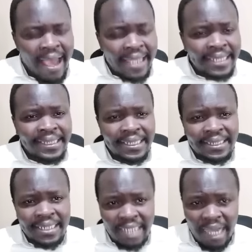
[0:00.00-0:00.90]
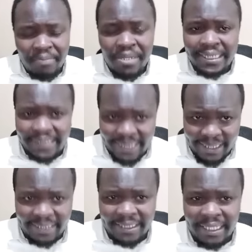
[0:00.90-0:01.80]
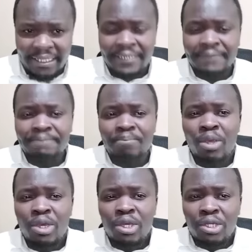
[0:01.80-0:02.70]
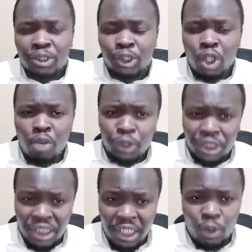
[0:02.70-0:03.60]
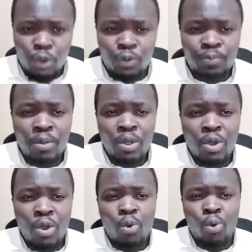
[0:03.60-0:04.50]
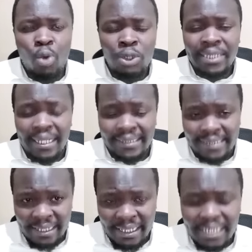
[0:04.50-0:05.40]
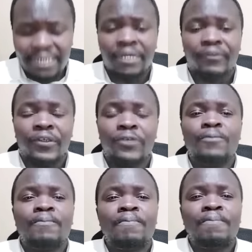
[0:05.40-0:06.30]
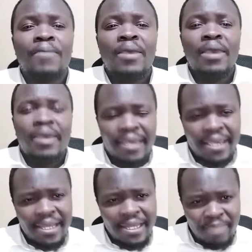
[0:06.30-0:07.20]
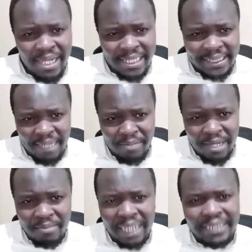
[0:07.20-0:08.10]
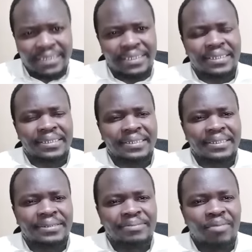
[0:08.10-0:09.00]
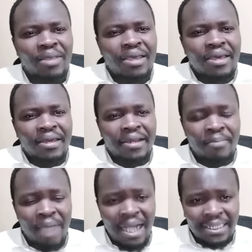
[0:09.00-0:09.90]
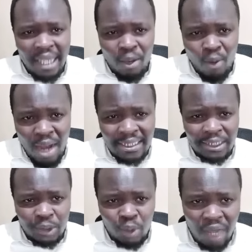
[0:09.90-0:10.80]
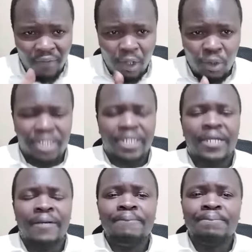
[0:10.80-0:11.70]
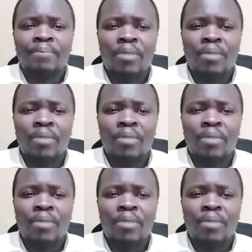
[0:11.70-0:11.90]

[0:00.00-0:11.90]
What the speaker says: ICT Cabinet Secretary Joe Mucheru was at an interview and he made some remarks. Remarks I want us to have a look here,